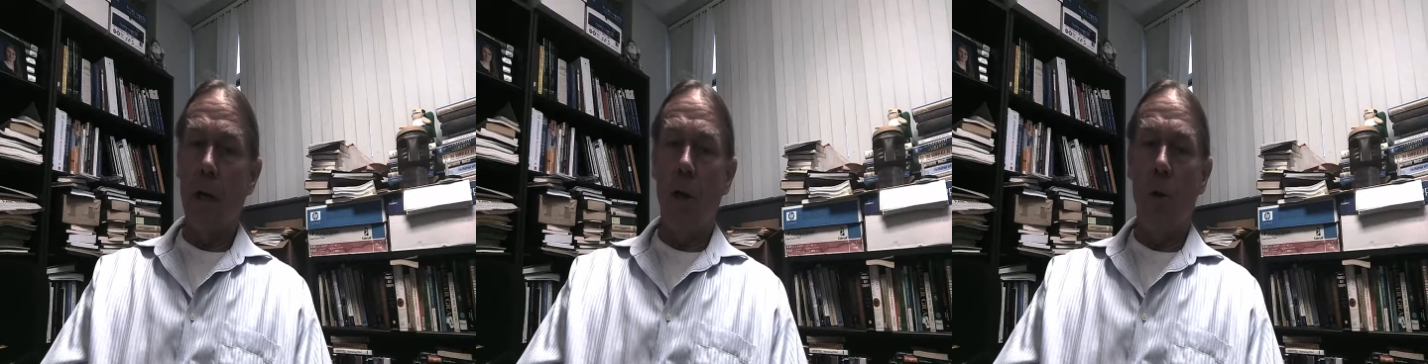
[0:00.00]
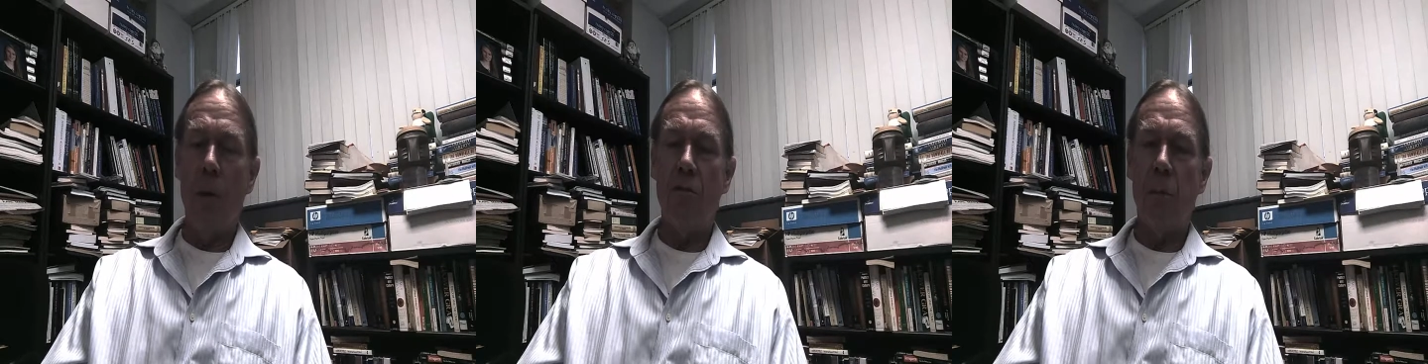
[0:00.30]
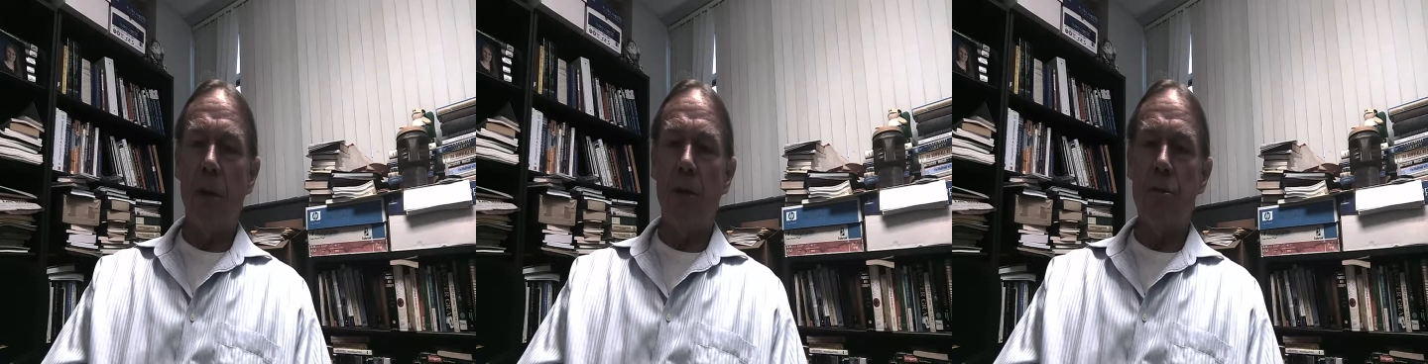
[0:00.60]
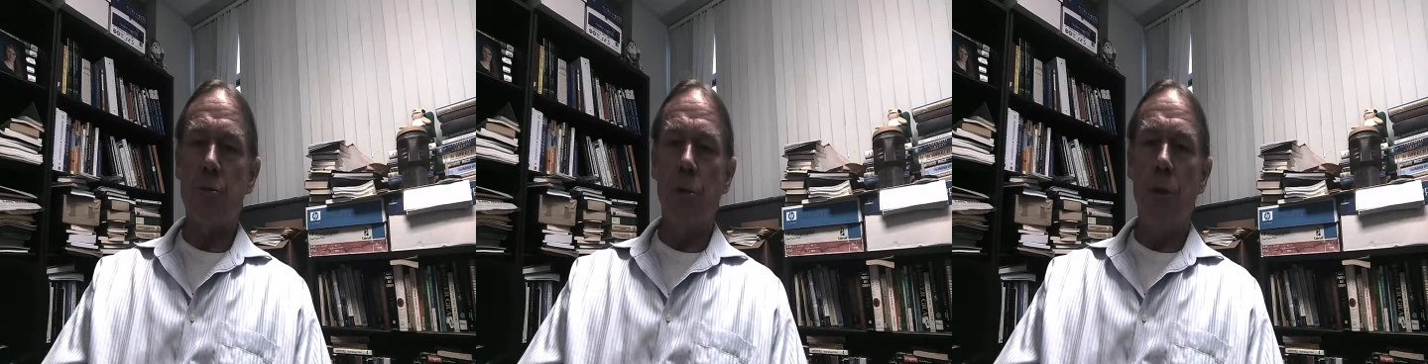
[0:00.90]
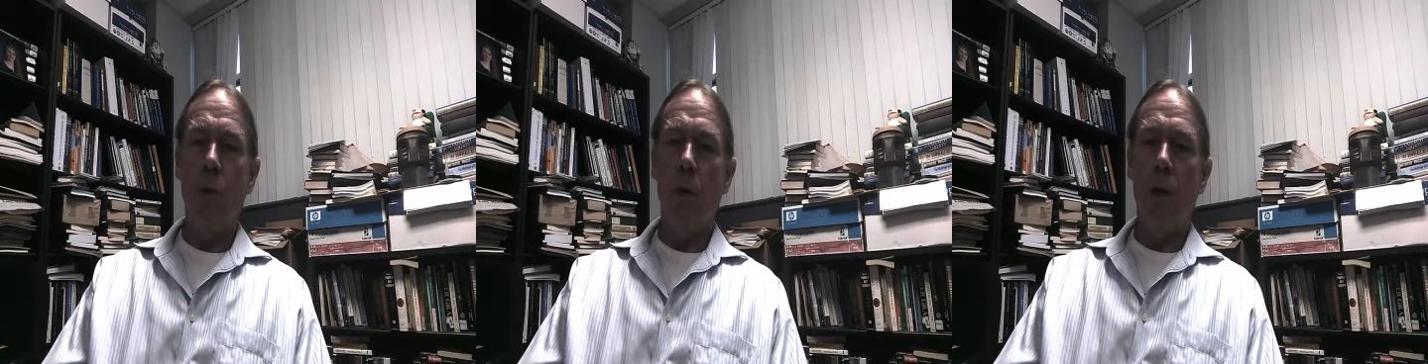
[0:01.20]
I hope everybody does
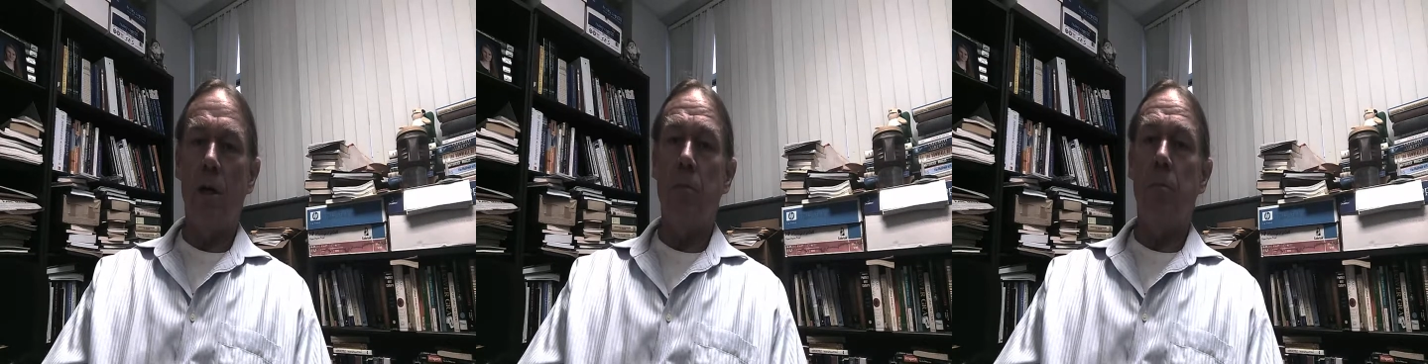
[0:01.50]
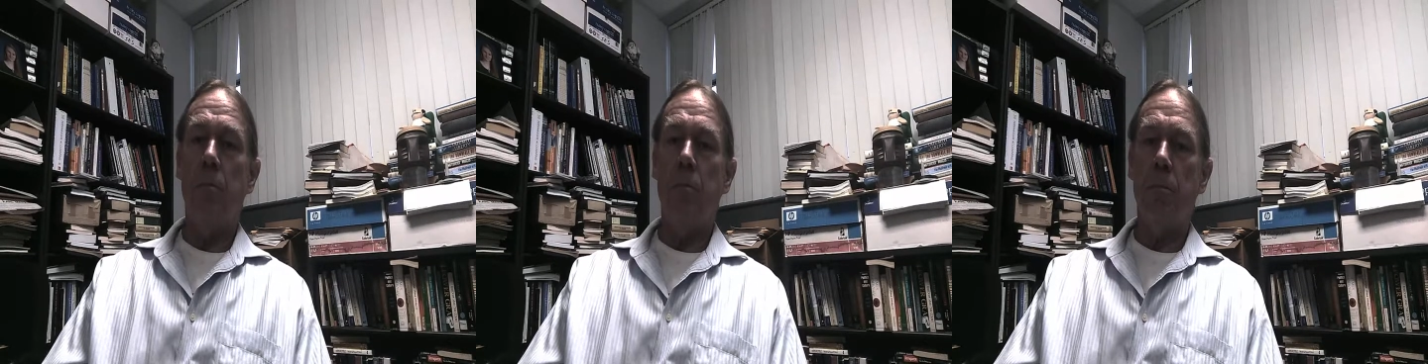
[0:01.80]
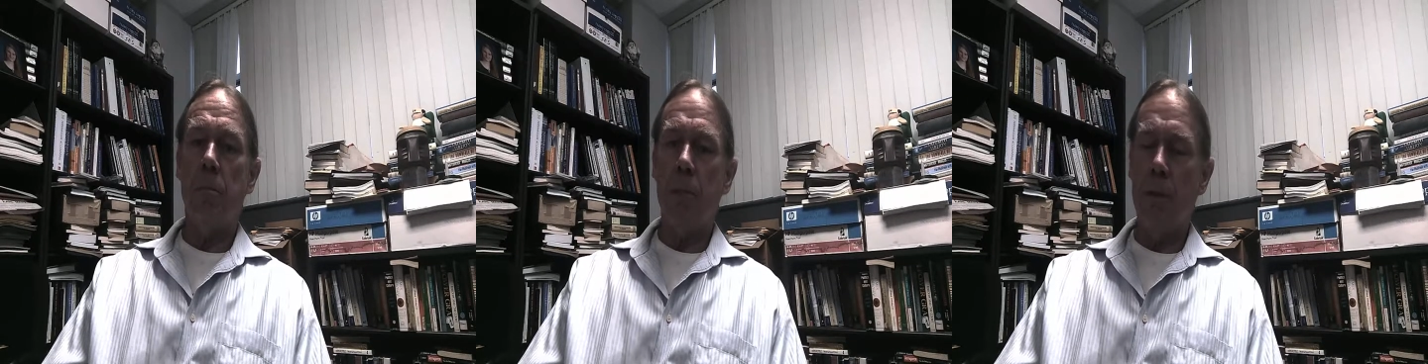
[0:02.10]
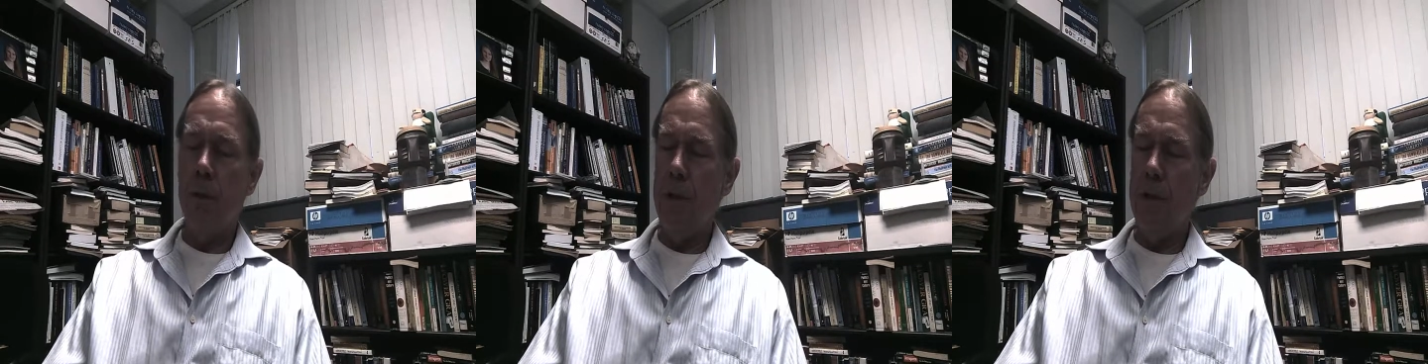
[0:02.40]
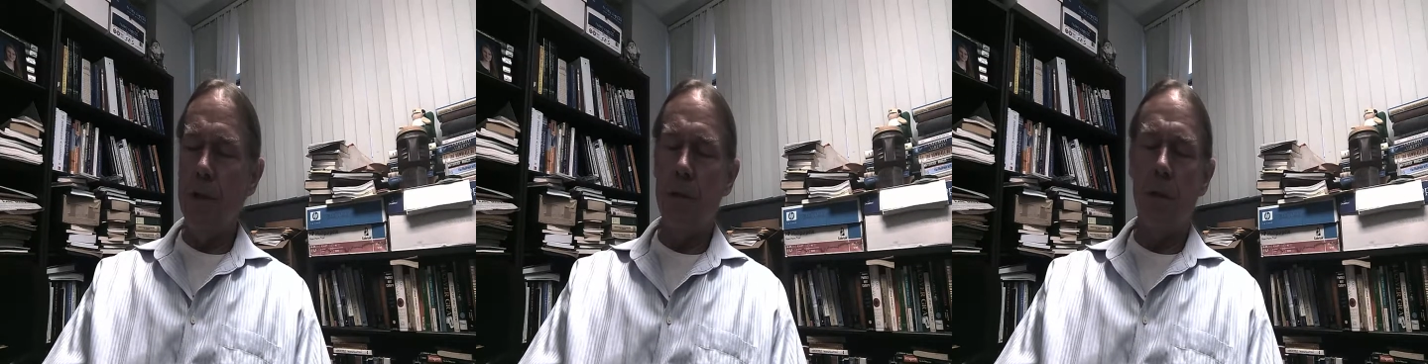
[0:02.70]
really well.
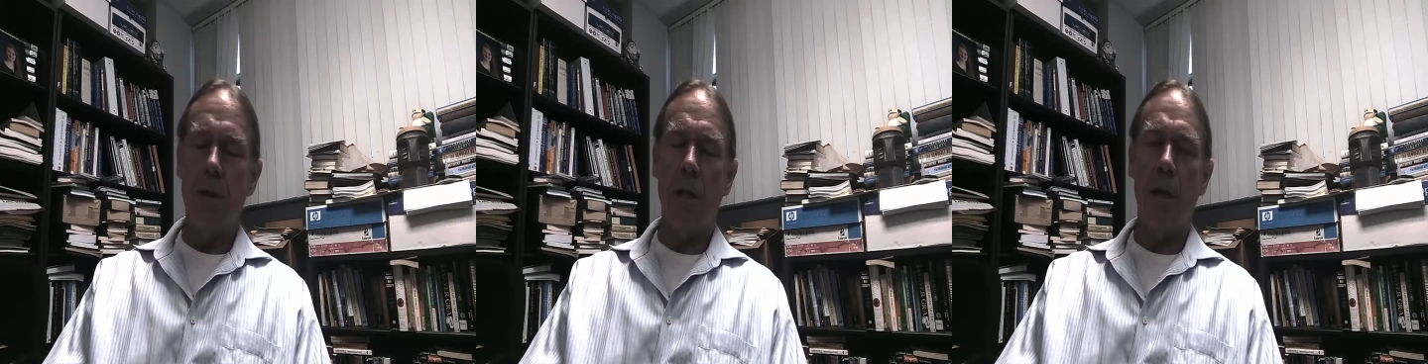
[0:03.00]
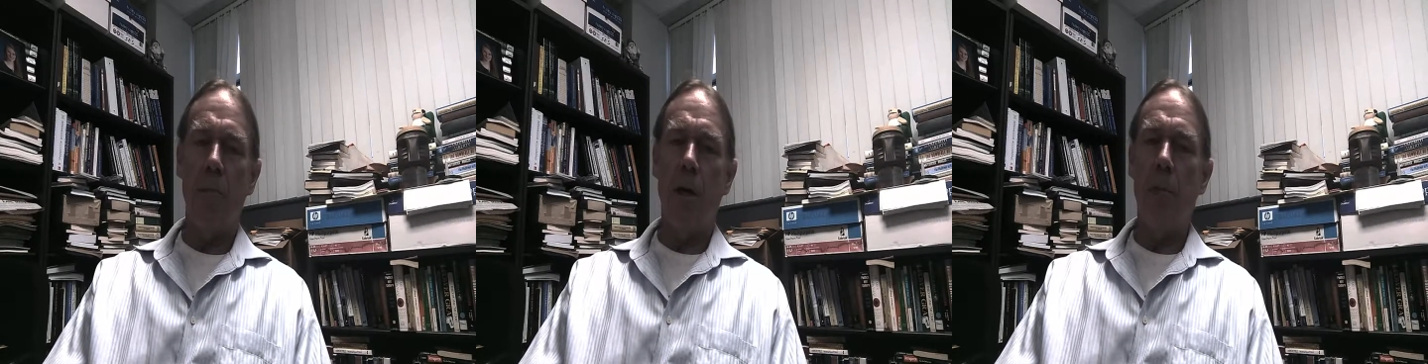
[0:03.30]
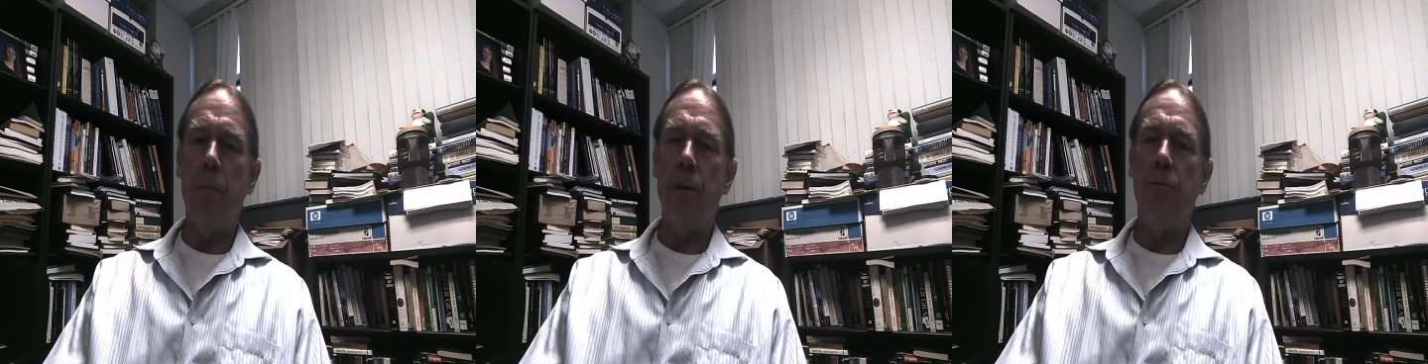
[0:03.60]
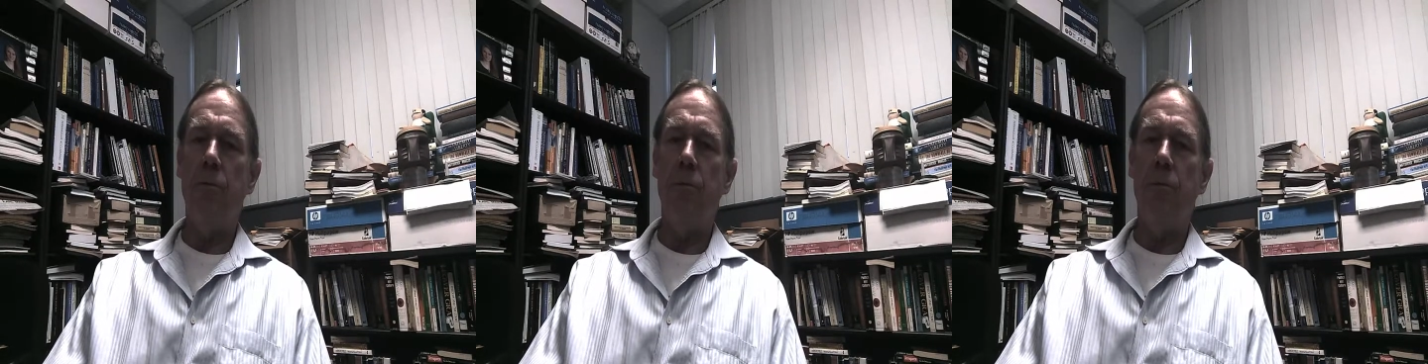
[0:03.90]
Please keep up. If